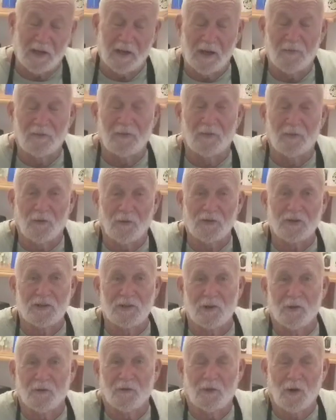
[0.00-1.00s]
Funny enough, the
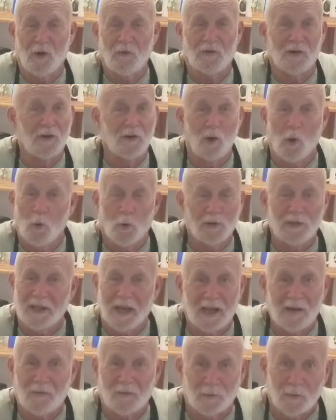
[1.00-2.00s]
first year of COVID, no
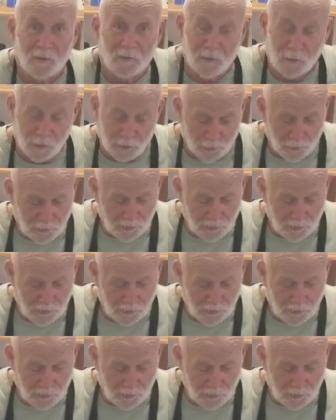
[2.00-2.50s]
one died from the